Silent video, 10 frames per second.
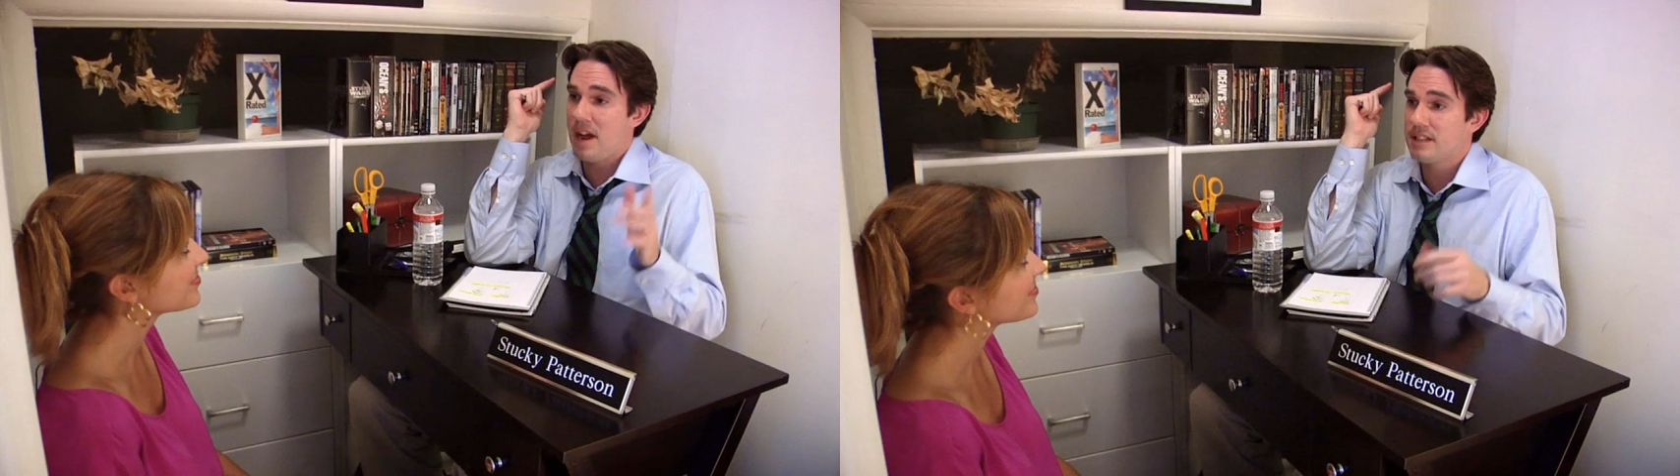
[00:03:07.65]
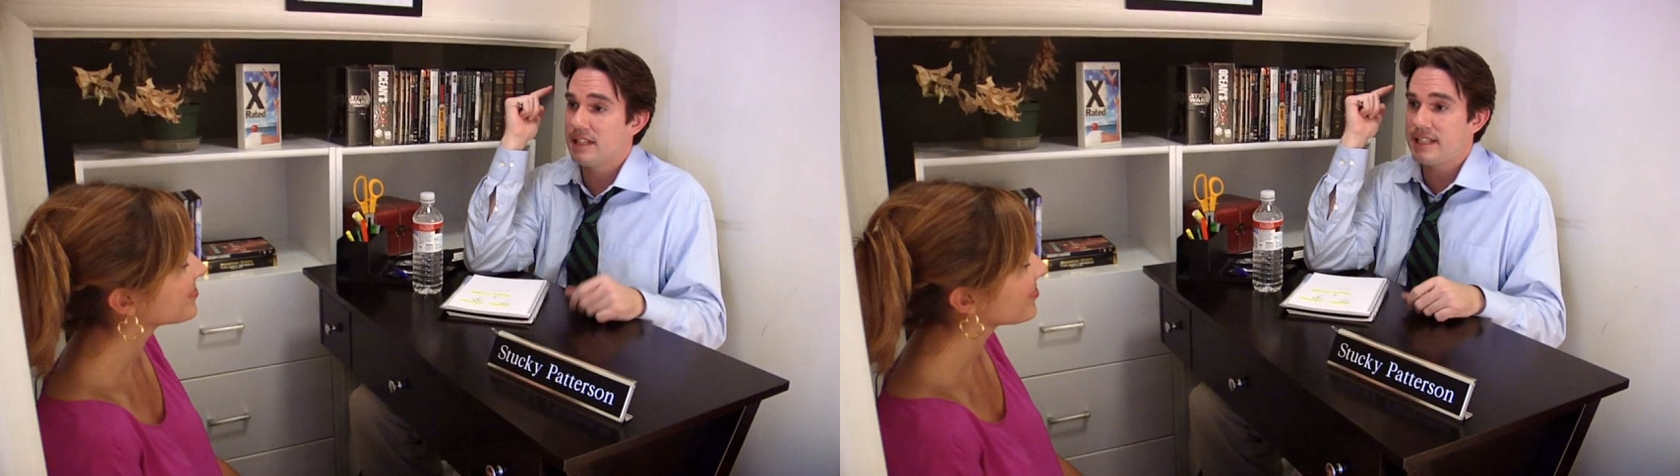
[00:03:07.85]

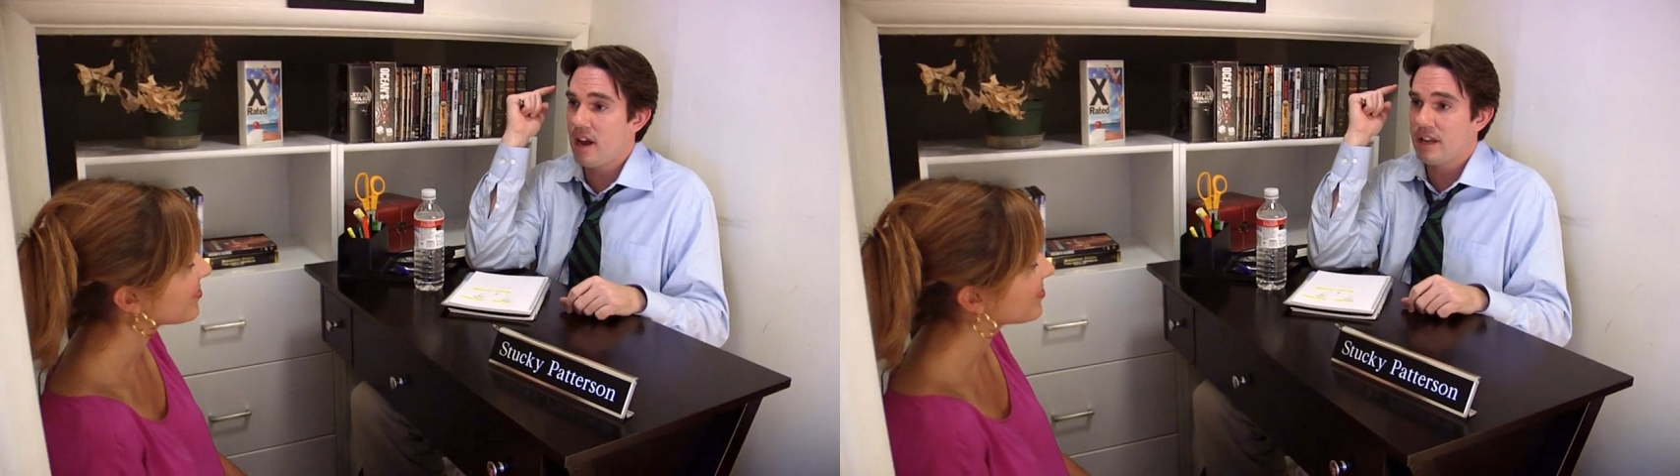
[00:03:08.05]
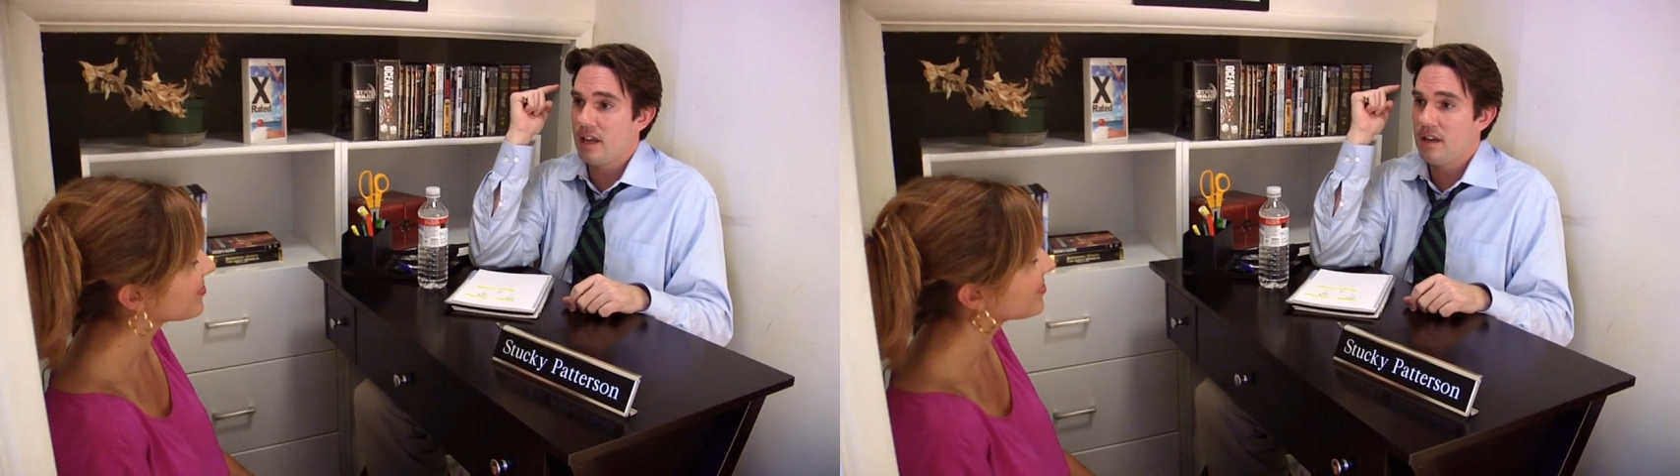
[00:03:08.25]
out to the town
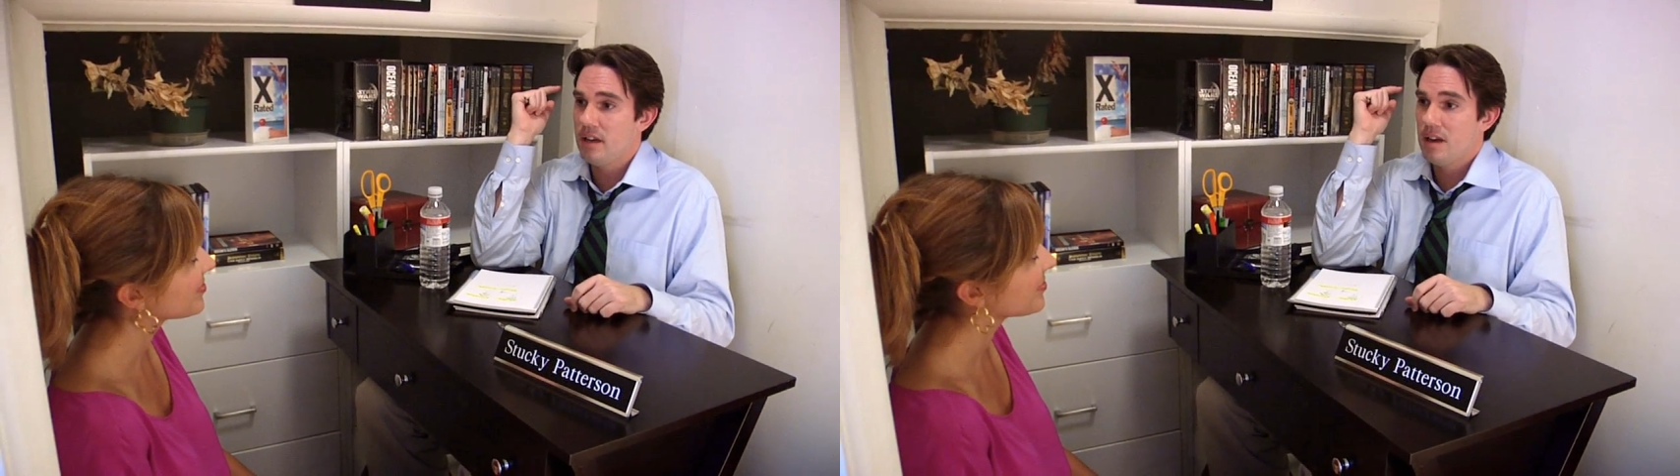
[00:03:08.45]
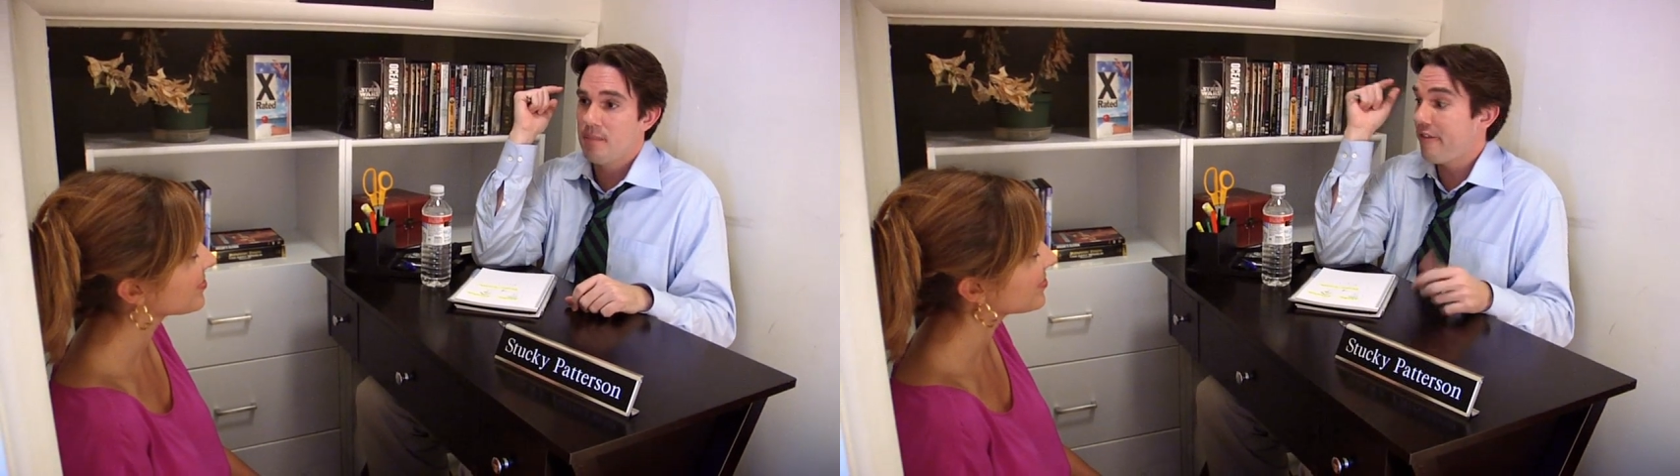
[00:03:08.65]
again,
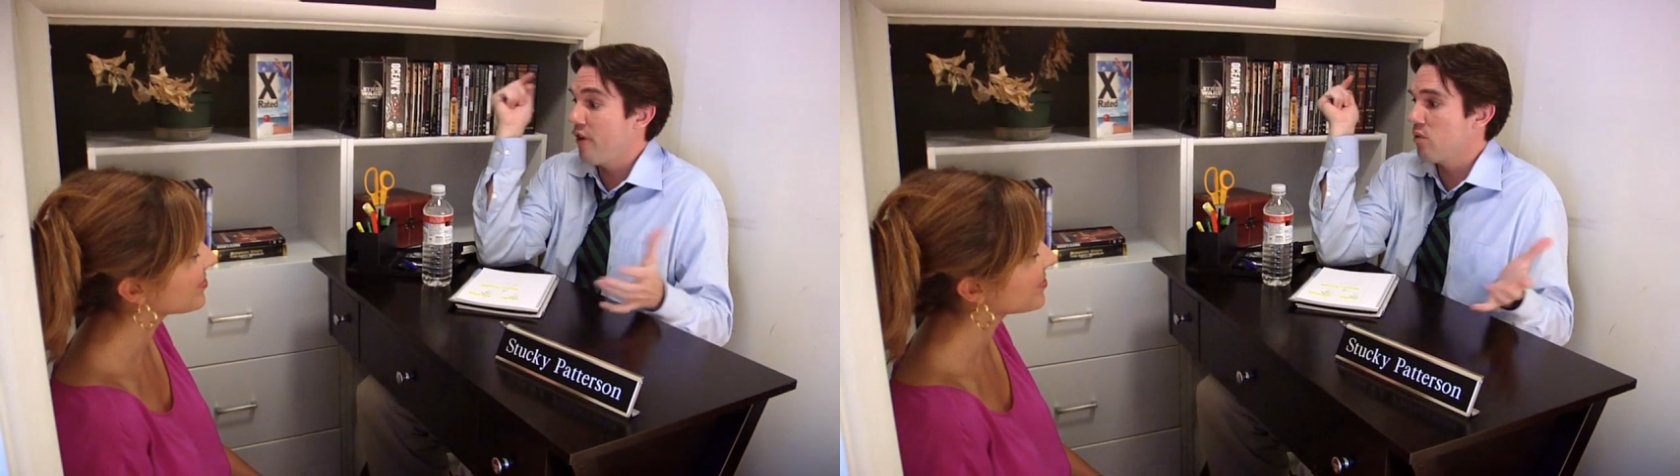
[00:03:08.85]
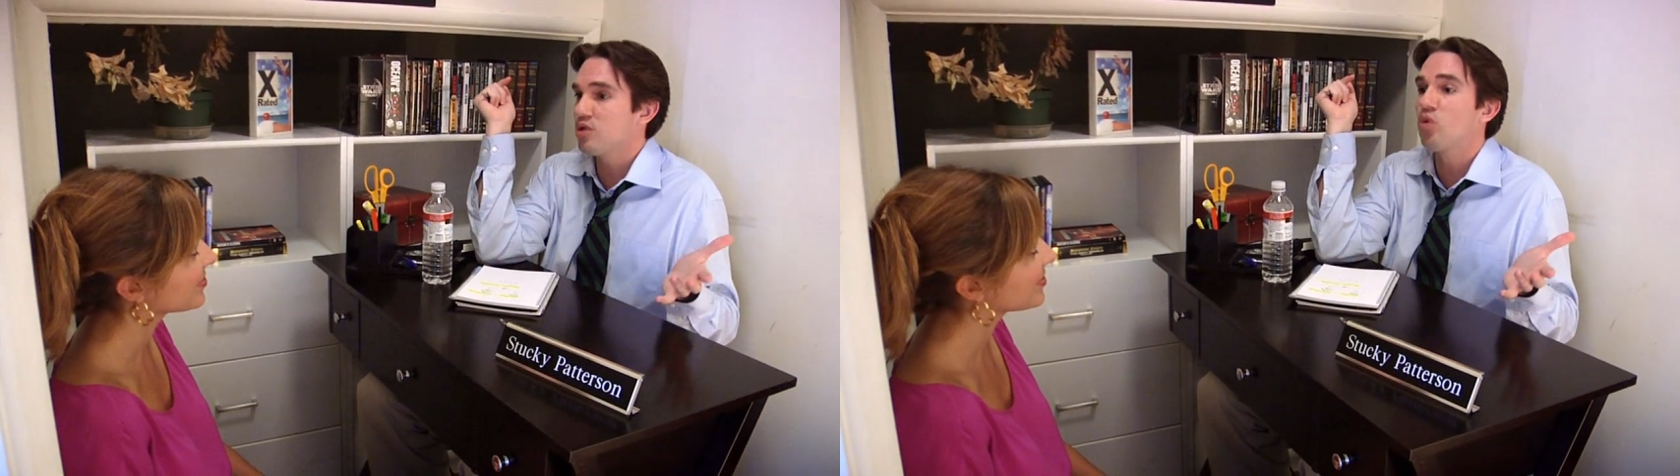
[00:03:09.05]
my
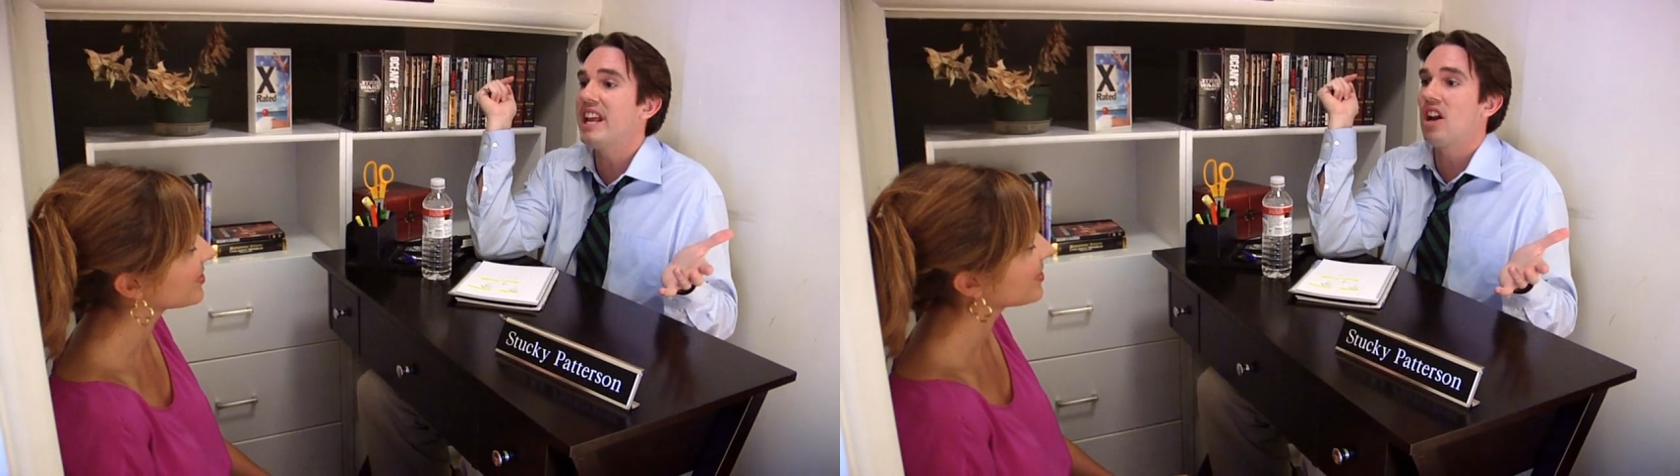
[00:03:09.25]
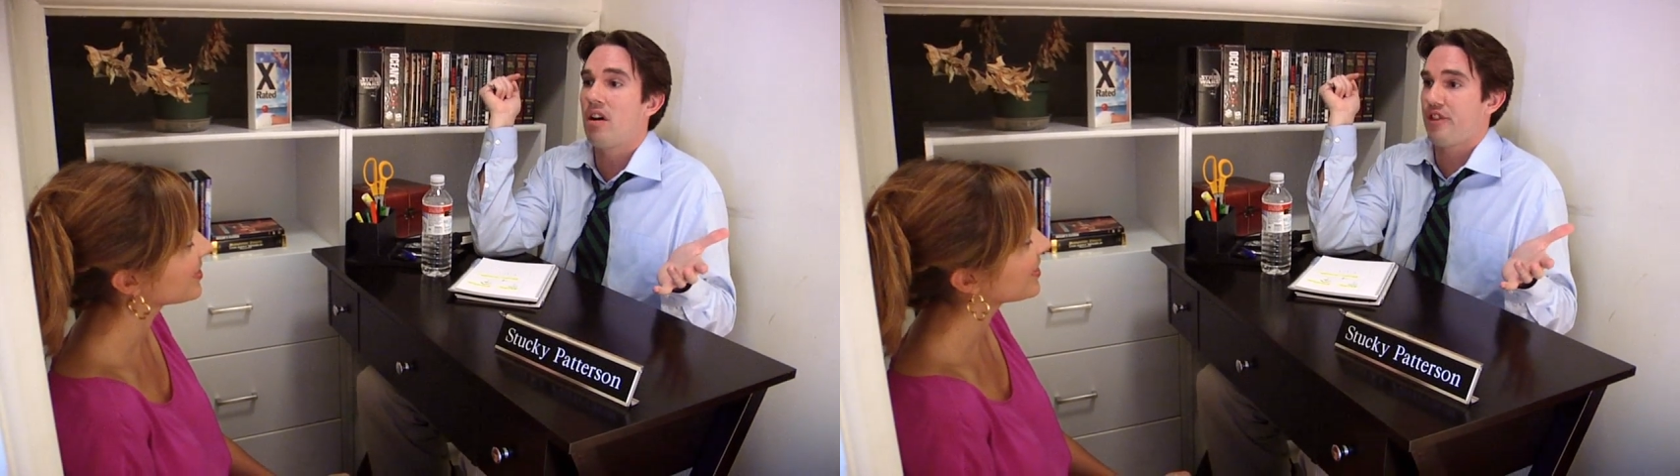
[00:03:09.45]
phone was ringing off